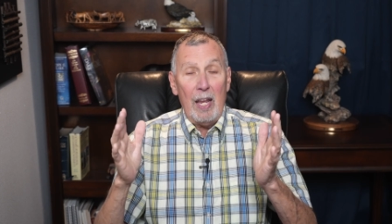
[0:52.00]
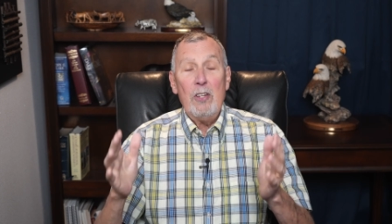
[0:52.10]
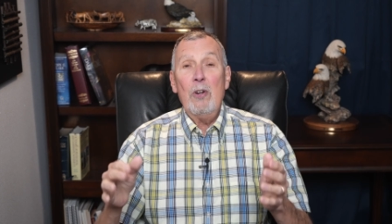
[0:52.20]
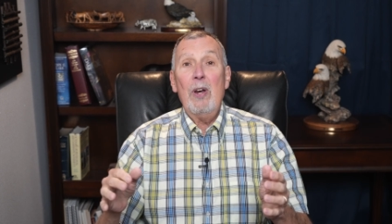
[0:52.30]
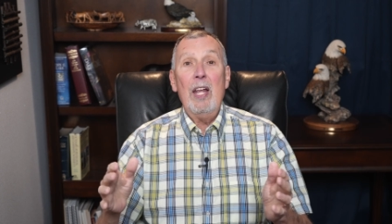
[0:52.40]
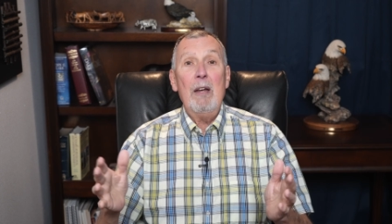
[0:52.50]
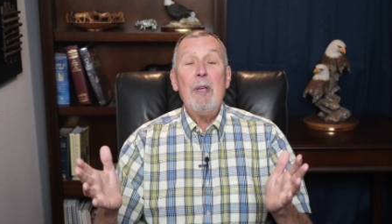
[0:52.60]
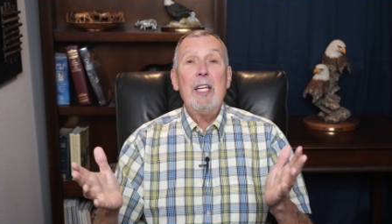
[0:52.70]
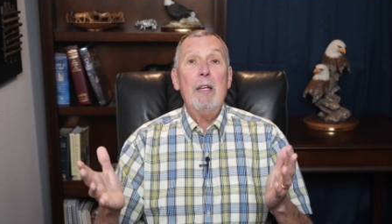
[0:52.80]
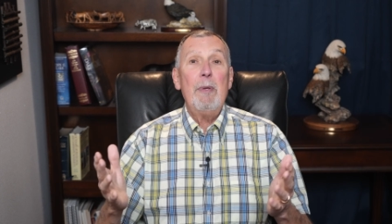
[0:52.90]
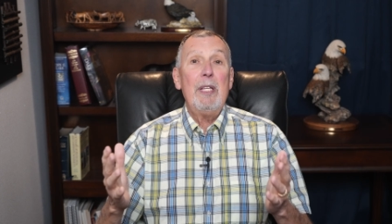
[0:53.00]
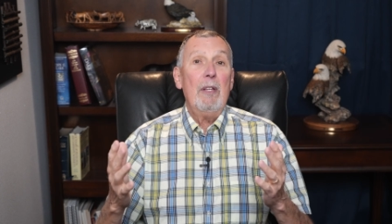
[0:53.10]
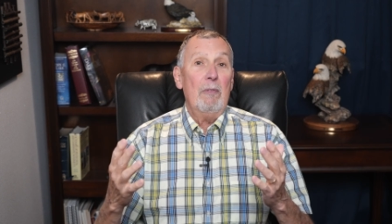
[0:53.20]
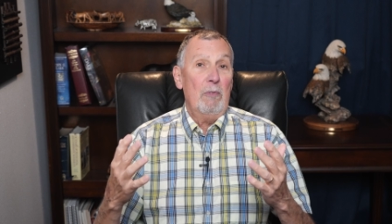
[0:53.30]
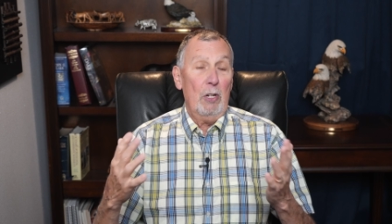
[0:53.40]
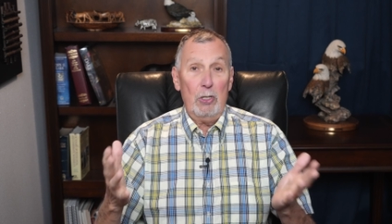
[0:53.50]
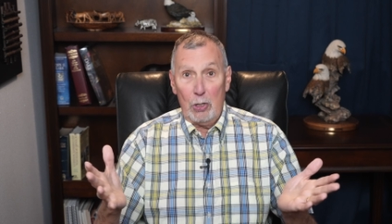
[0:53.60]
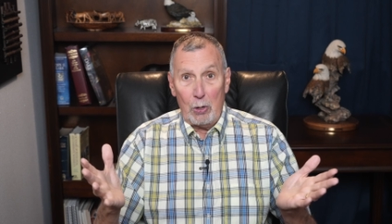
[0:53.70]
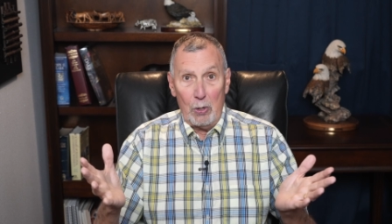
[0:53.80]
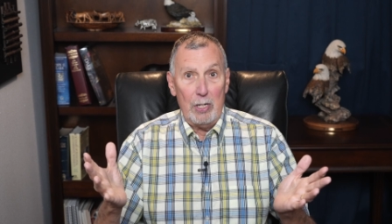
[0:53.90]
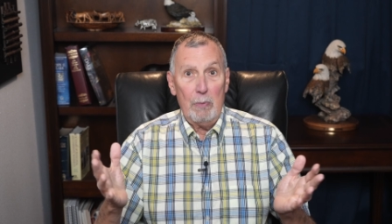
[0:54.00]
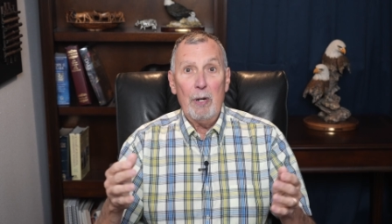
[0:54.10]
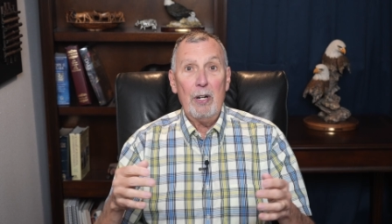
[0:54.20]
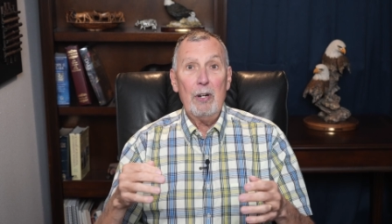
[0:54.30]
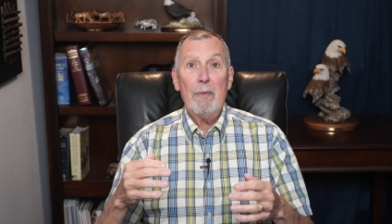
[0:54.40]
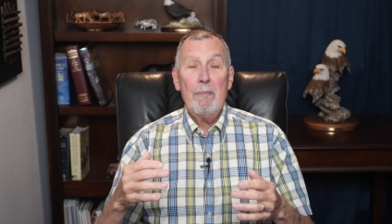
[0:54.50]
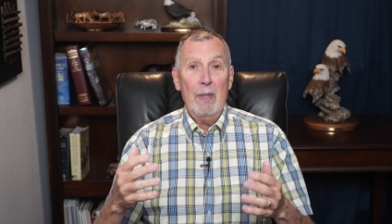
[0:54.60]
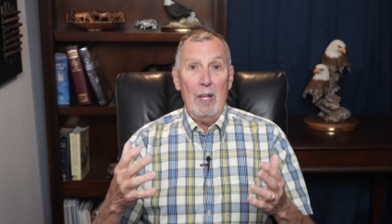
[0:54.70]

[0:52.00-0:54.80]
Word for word: Your enemy could be discouragement or